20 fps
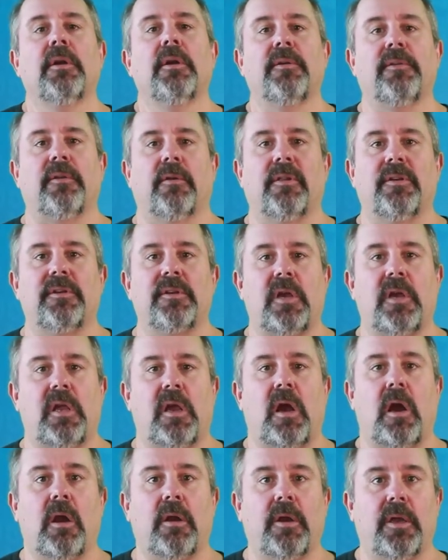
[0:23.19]
So the
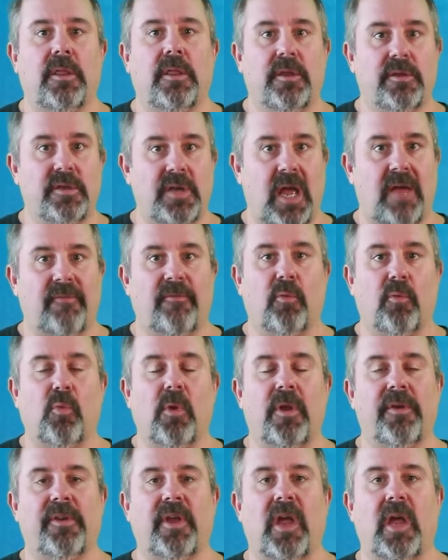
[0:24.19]
JRE, the Java
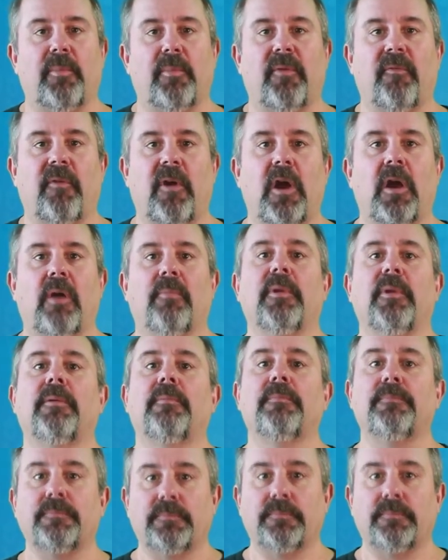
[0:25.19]
Runtime Environment,